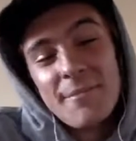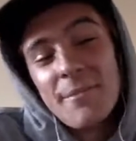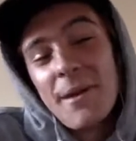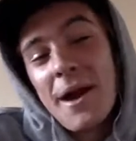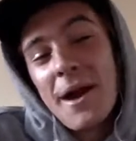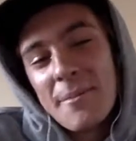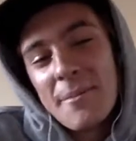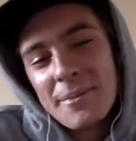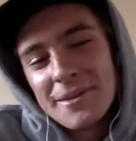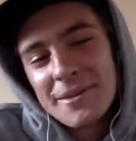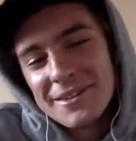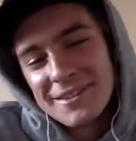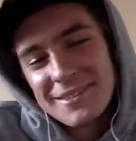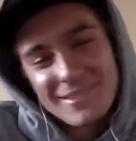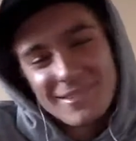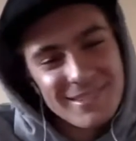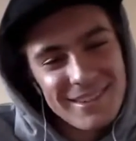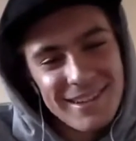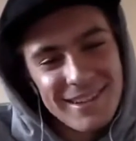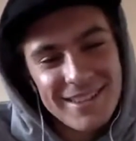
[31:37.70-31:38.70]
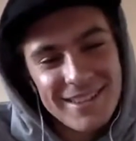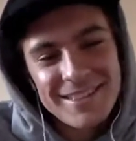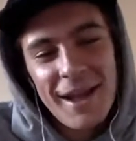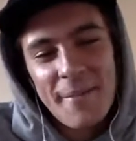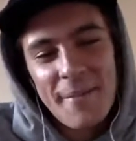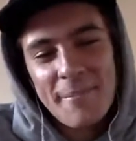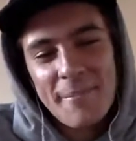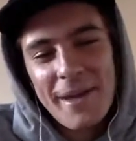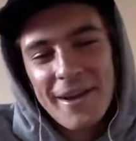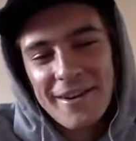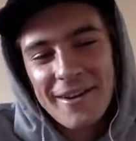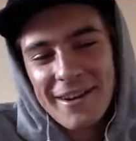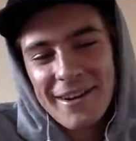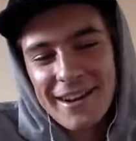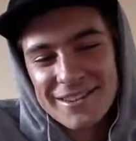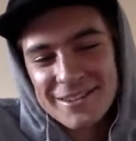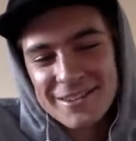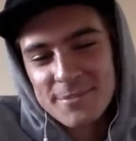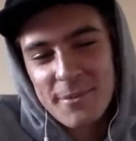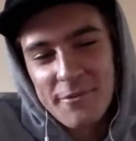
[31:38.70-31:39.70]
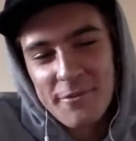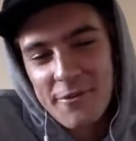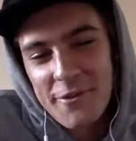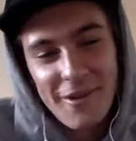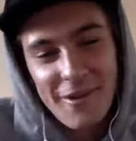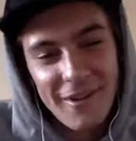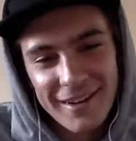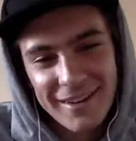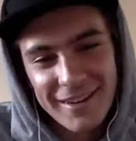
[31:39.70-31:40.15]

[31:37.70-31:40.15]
In my opinion. It's not better. I just prefer it.